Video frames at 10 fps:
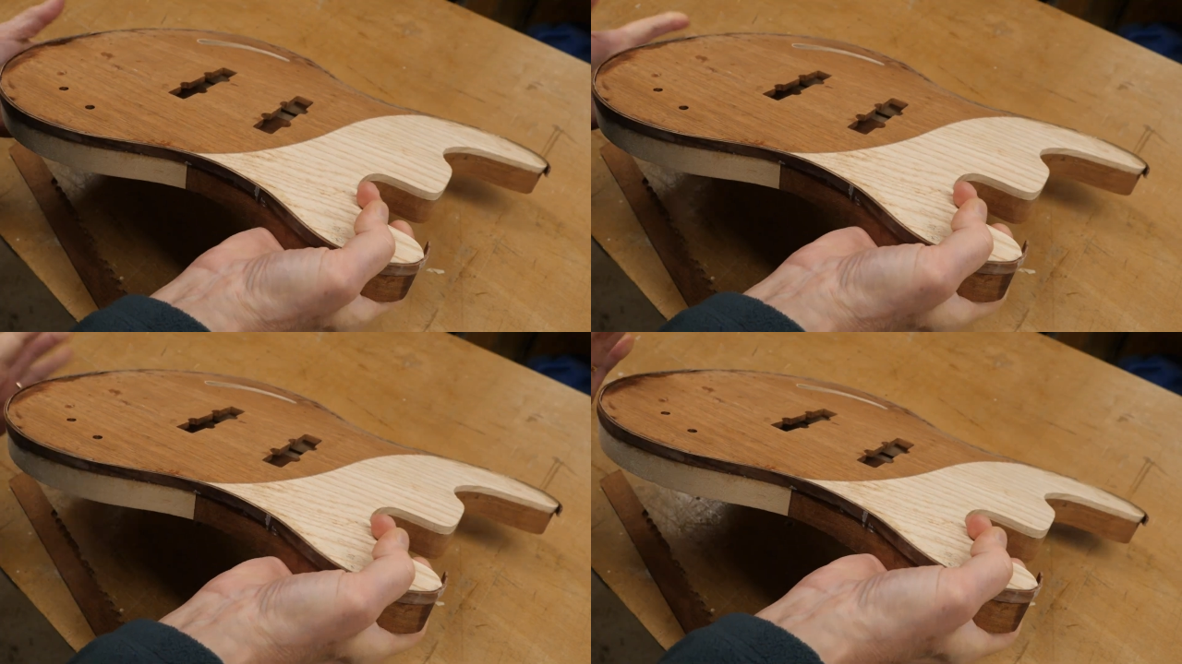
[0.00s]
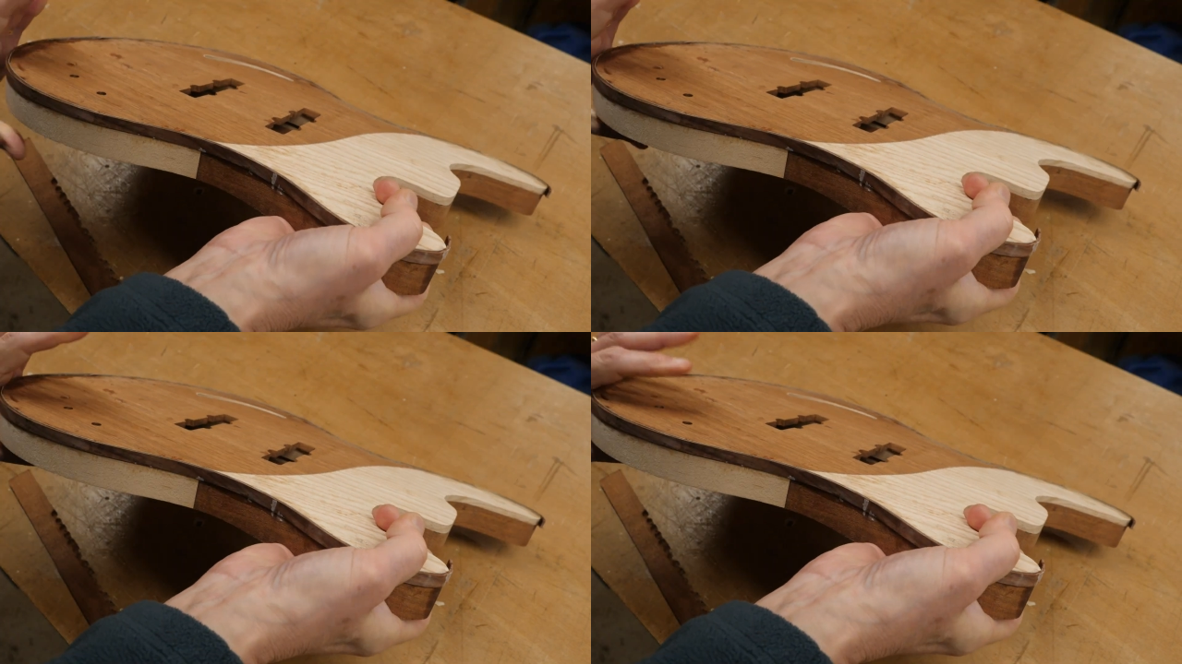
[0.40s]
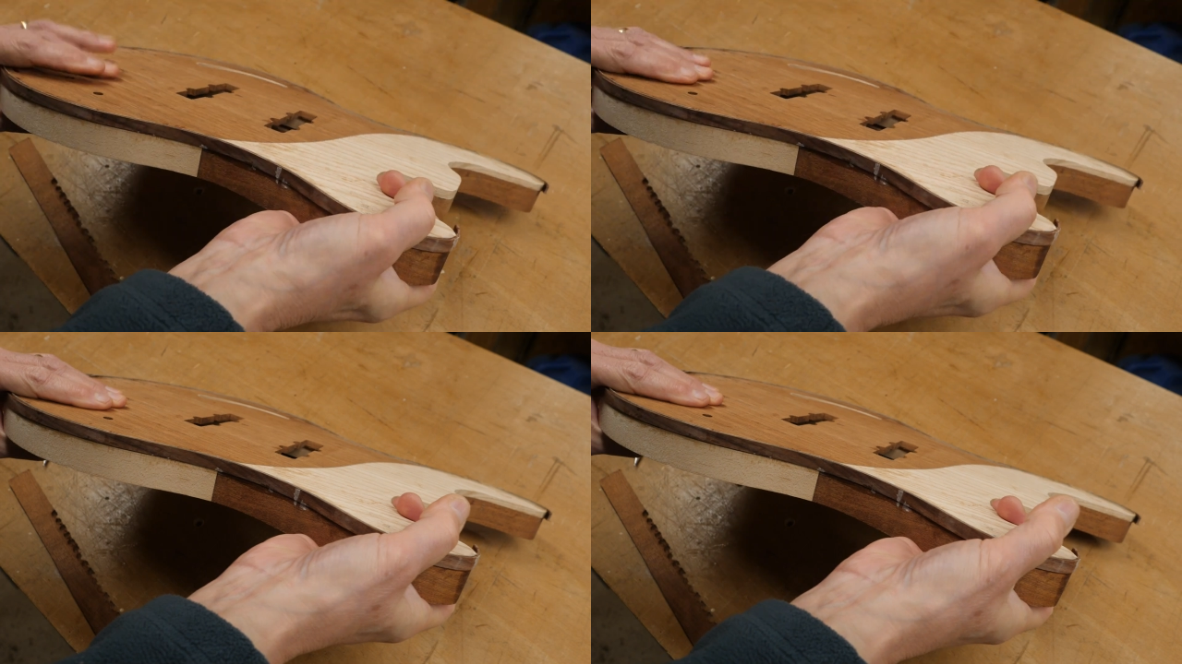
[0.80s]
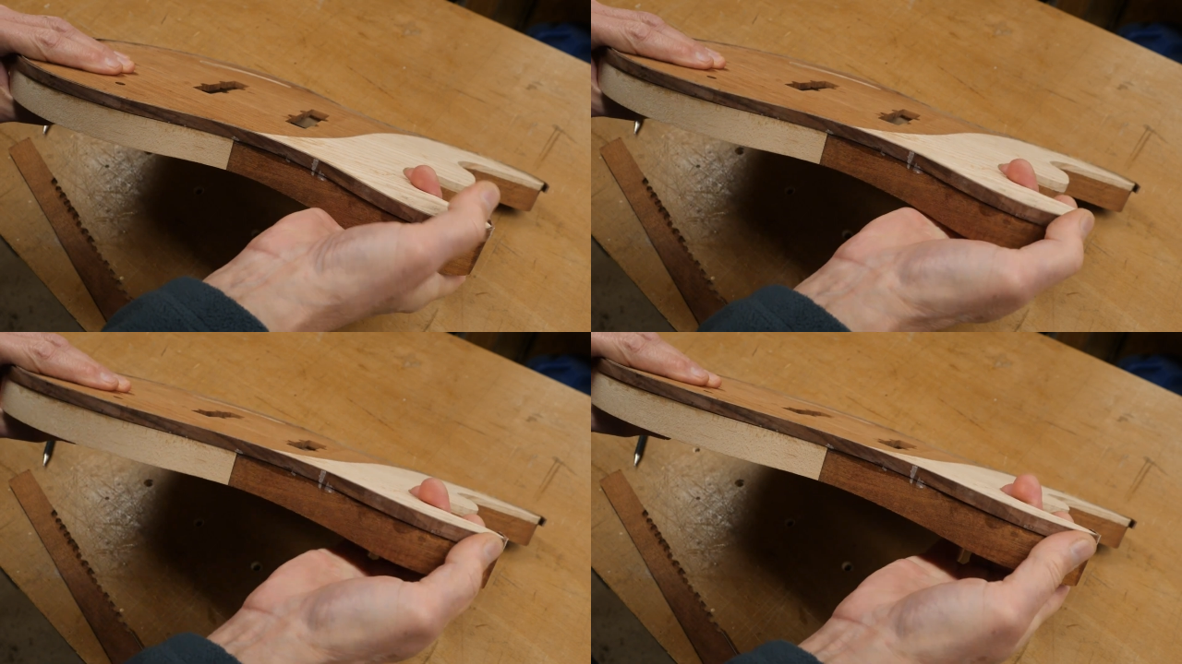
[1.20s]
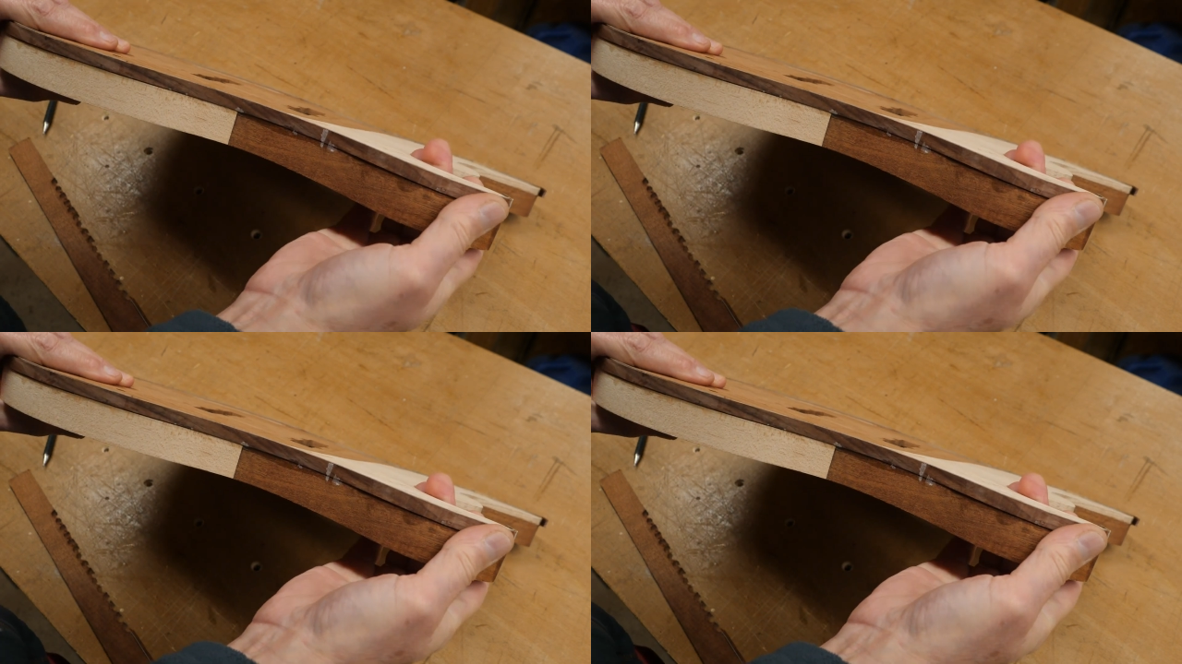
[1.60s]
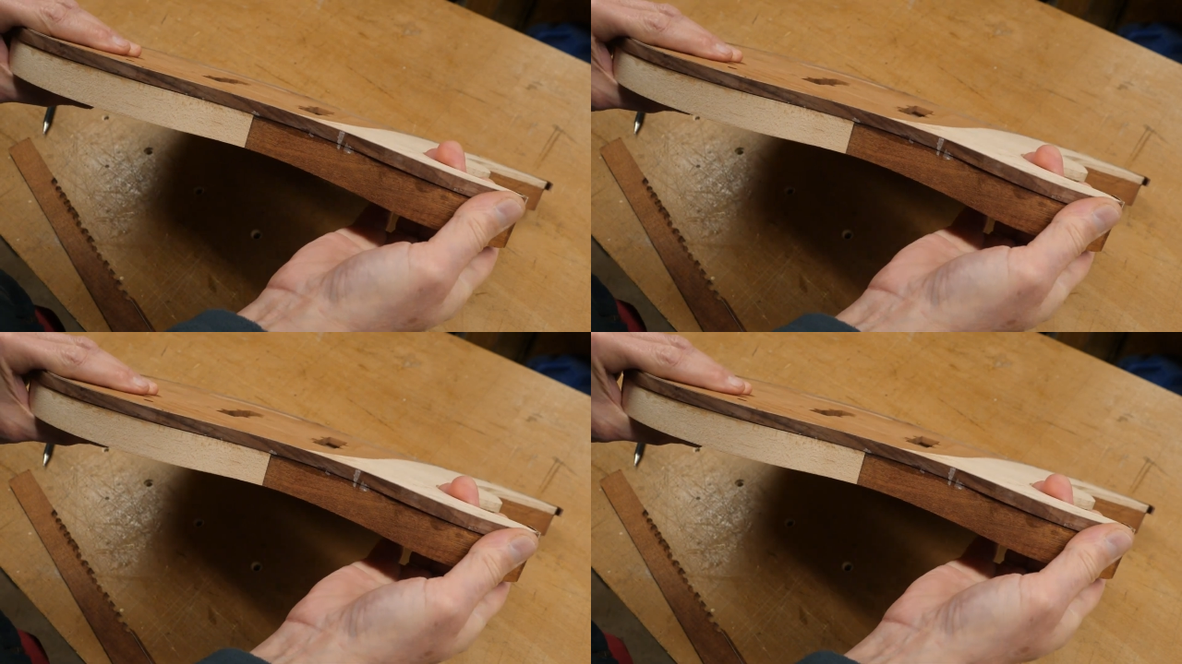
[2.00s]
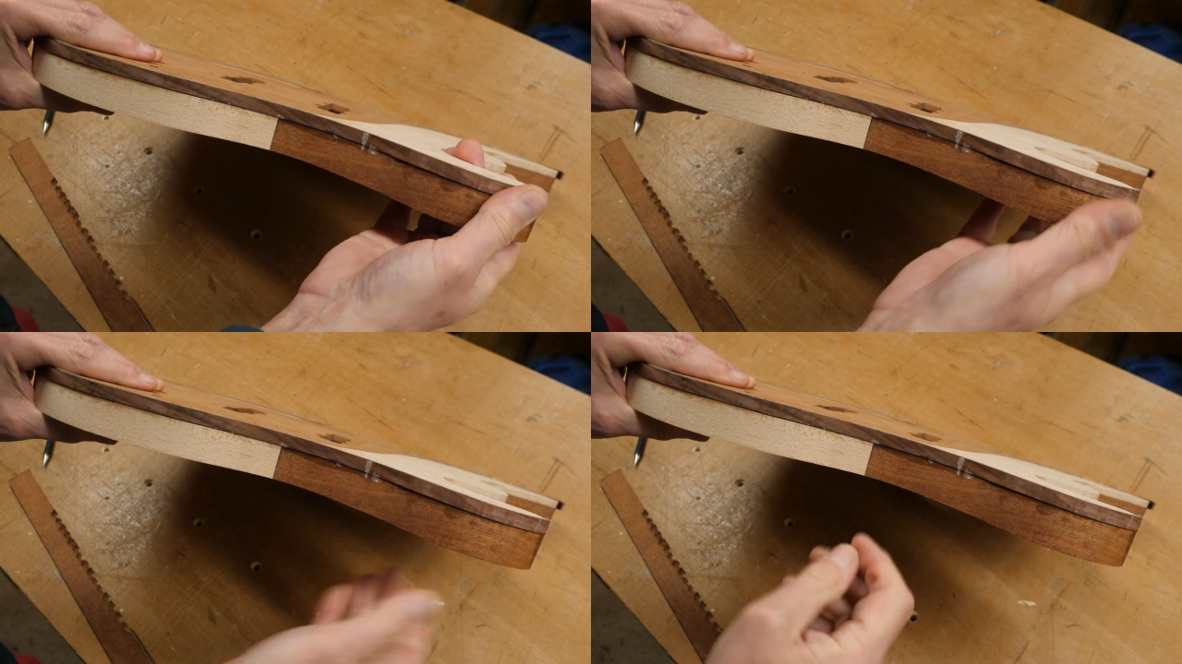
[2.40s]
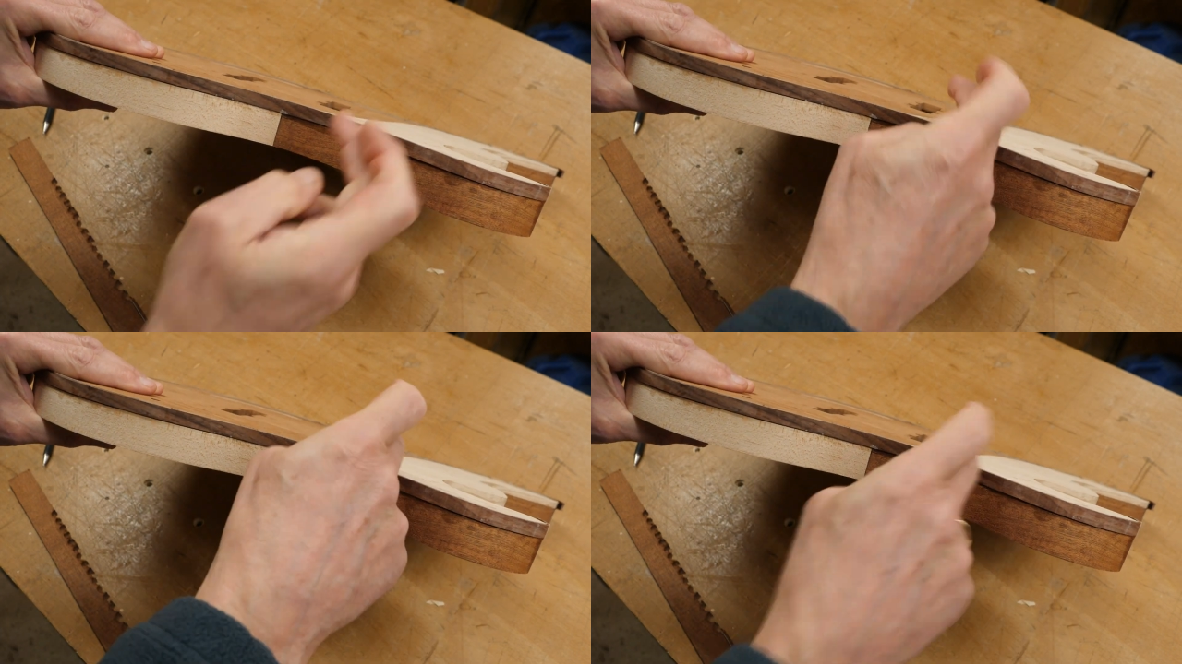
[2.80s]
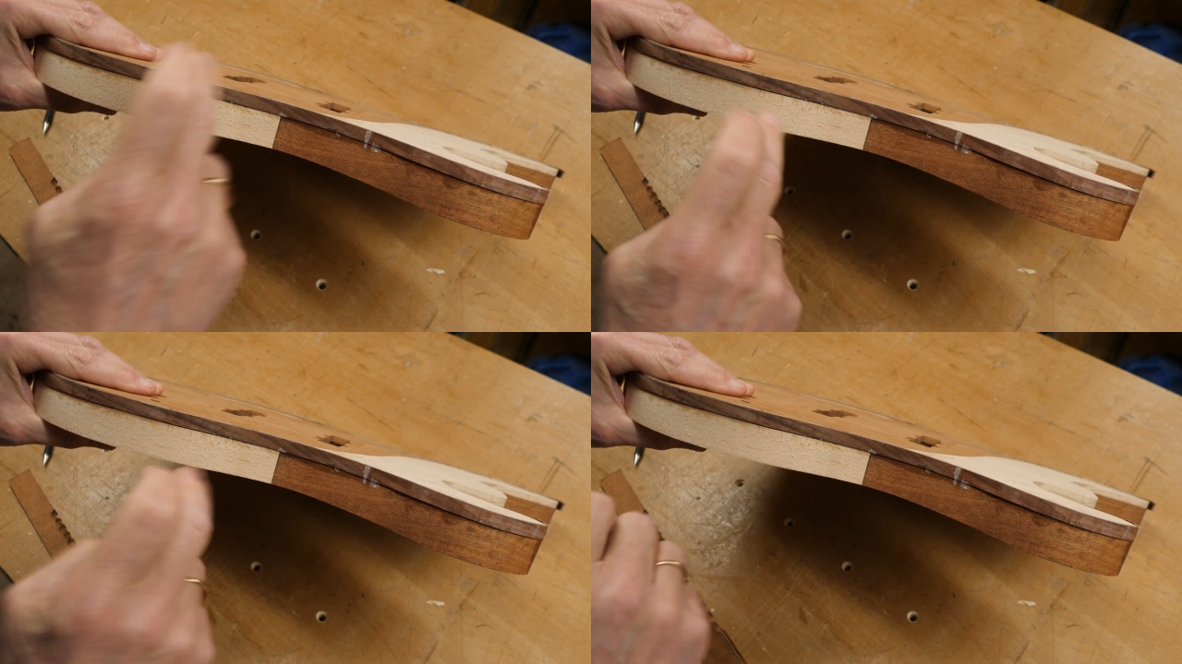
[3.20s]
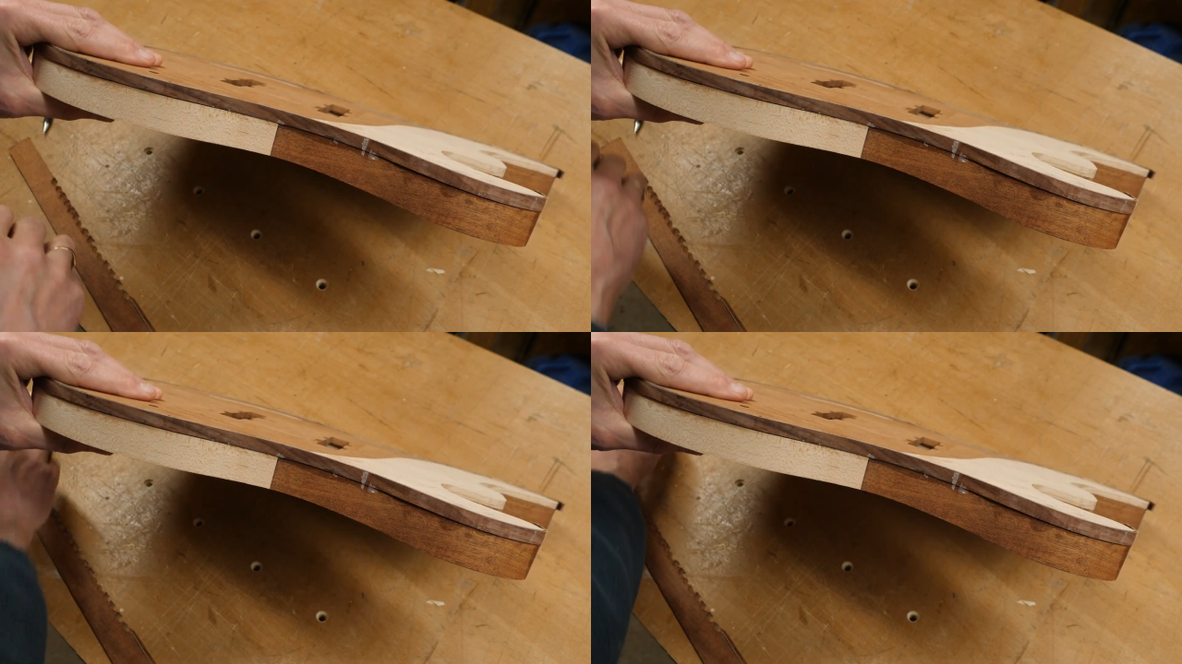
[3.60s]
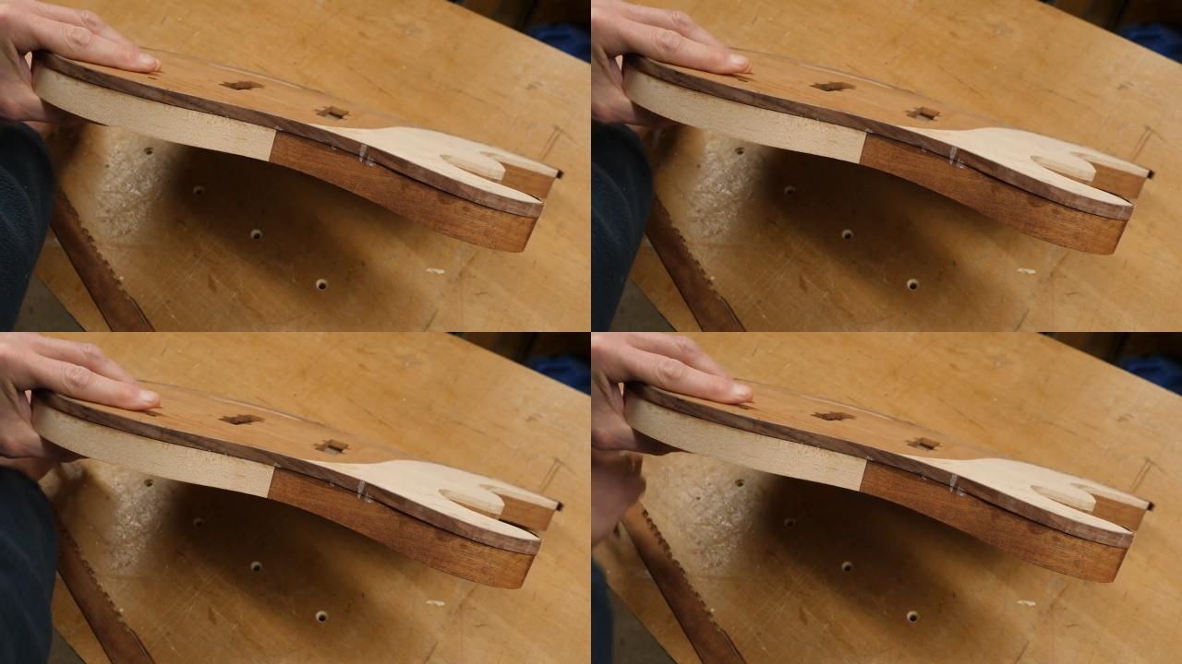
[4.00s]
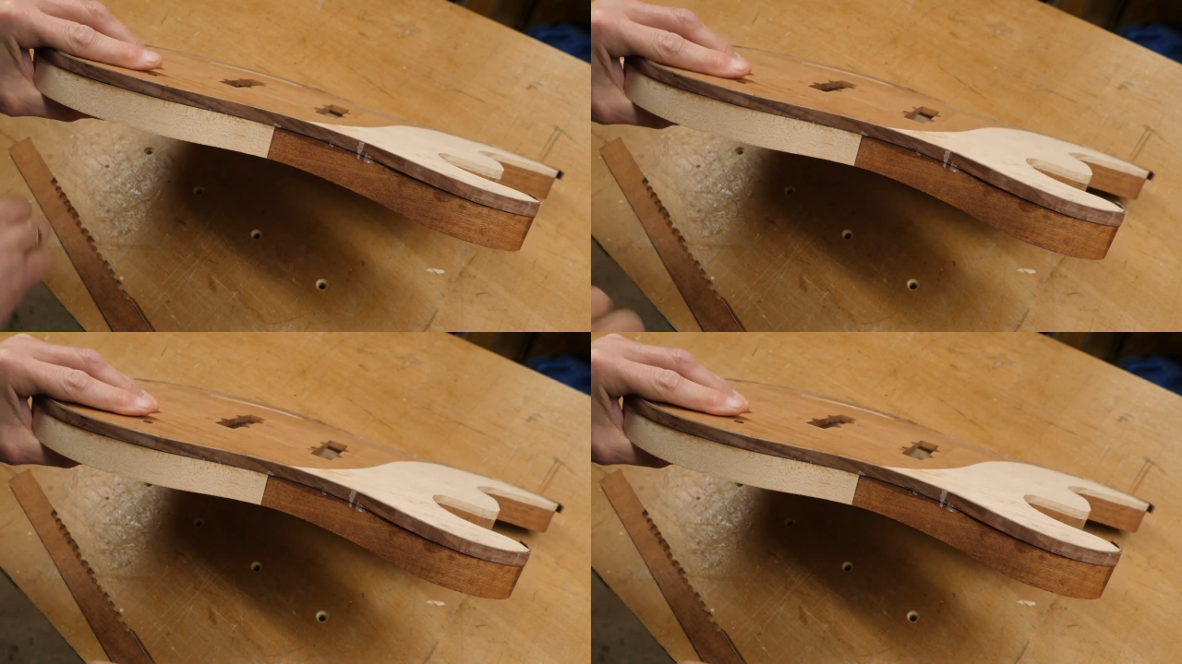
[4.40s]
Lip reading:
Nobody's mouth can be seen.